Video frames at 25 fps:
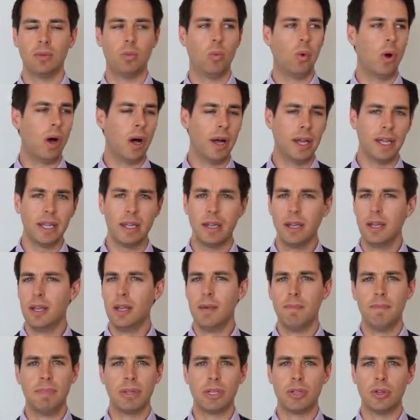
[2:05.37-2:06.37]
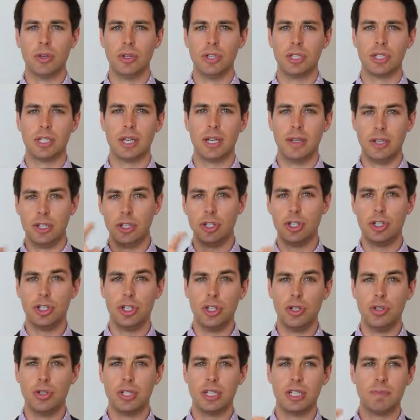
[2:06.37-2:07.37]
Why? Because, and you should
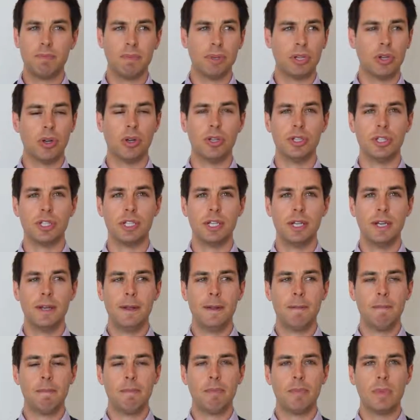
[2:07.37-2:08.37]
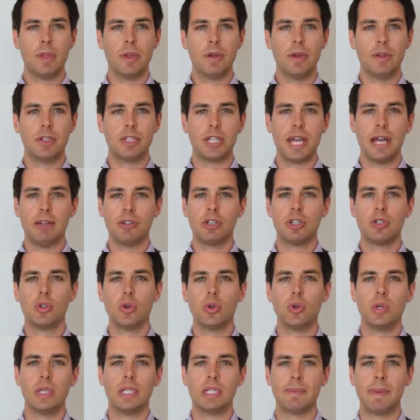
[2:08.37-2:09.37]
use this, because sales is
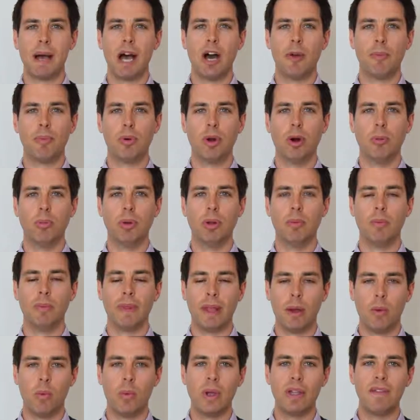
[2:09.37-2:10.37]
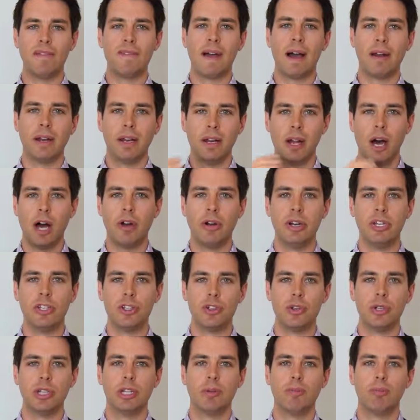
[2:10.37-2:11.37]
always about a problem. Now, we found in our
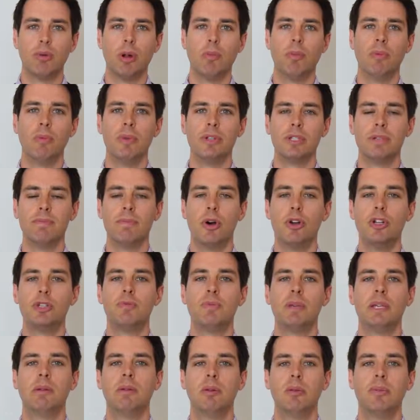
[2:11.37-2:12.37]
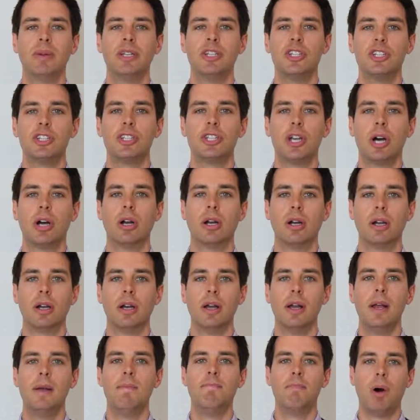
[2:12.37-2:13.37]
industry the problem is that most people have been stung
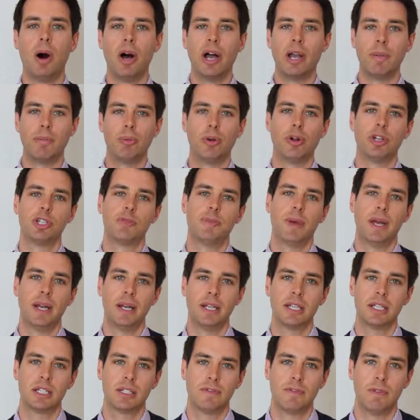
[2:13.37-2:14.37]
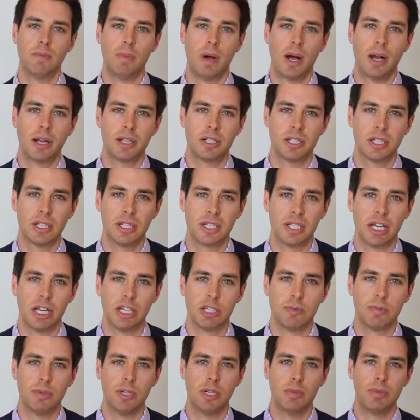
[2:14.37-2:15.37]
buying prospect lists for marketing and
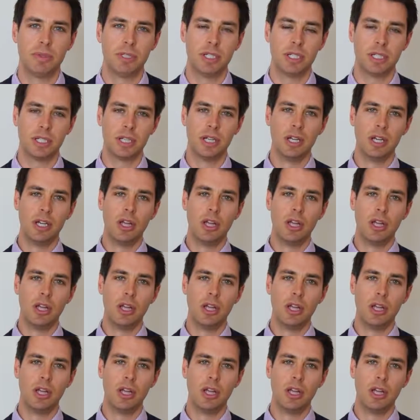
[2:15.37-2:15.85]
sales purposes.